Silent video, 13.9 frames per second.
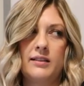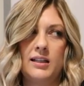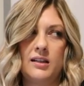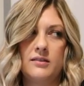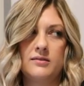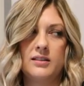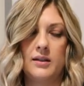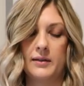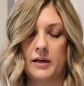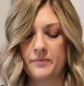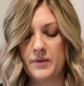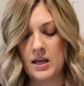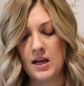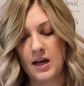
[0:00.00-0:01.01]
right now. There we go.
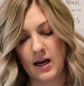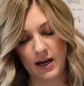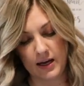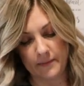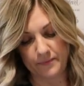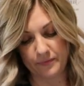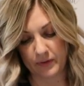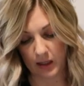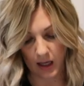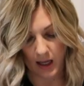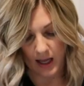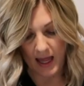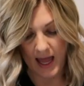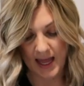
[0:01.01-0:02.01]

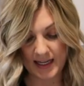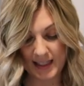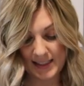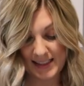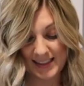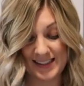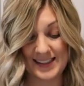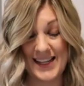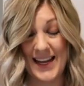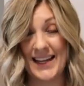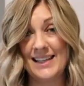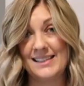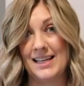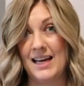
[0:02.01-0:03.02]
And it
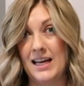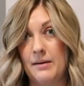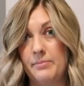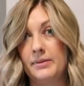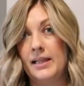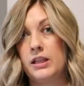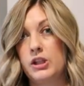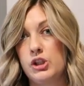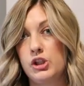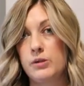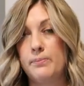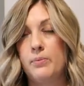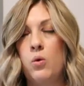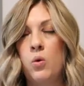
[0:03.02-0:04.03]
stays up. Like the
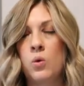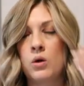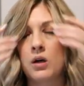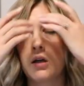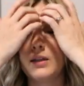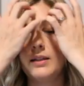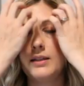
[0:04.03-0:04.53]
support